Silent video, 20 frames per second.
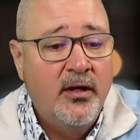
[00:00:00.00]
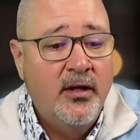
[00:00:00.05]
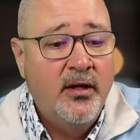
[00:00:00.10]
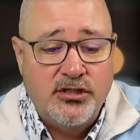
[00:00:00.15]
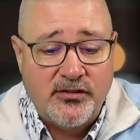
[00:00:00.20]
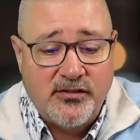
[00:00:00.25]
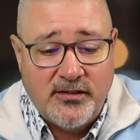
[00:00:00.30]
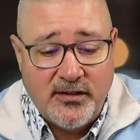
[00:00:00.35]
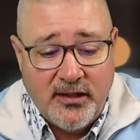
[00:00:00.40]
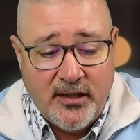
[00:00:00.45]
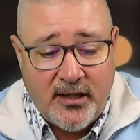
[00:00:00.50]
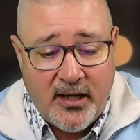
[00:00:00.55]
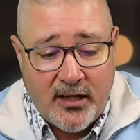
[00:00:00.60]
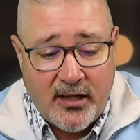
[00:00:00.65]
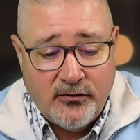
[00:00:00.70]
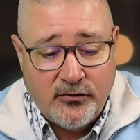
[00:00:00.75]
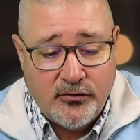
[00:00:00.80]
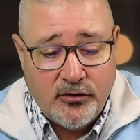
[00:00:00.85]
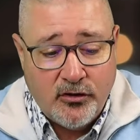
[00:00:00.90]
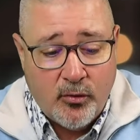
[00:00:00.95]
just in
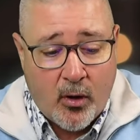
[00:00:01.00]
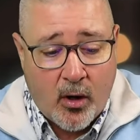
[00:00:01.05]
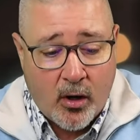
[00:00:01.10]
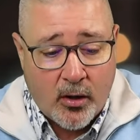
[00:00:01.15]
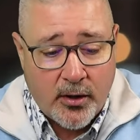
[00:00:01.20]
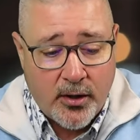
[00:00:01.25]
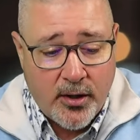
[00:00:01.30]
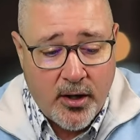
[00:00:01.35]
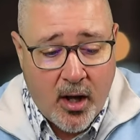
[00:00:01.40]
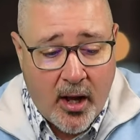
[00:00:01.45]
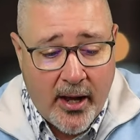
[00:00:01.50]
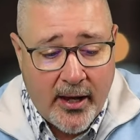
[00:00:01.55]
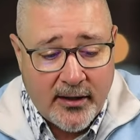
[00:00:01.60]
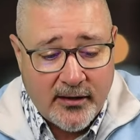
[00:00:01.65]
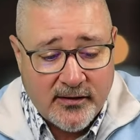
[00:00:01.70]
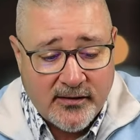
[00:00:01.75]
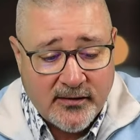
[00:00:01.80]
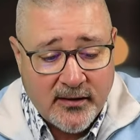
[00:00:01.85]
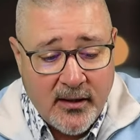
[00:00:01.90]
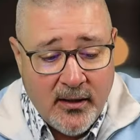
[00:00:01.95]
case you are
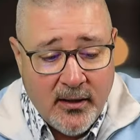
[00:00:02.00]
not